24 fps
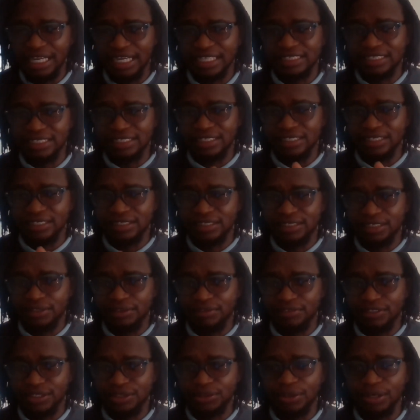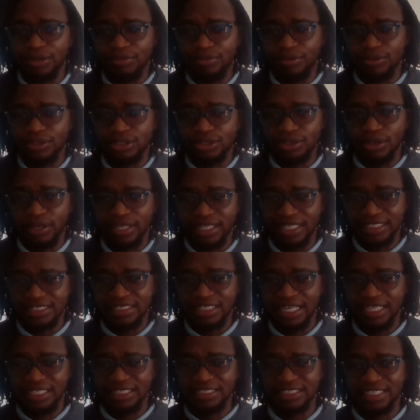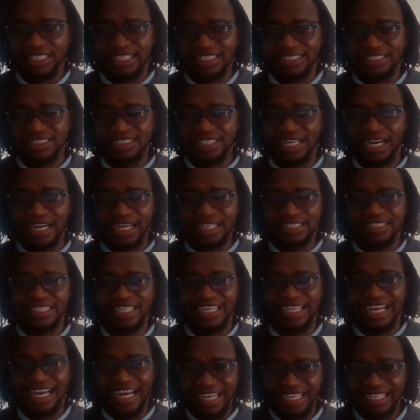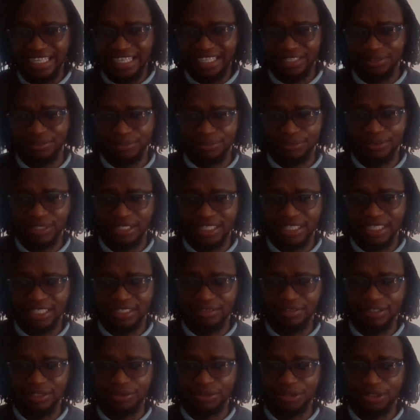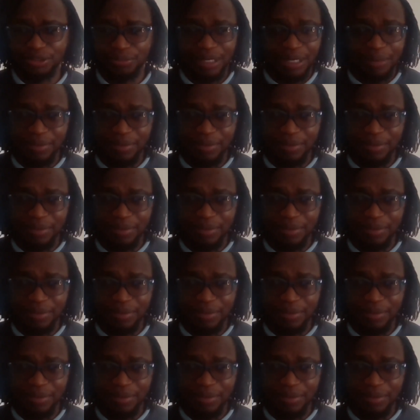like the Victoria Falls Stock Exchange is targeting high net worth individuals.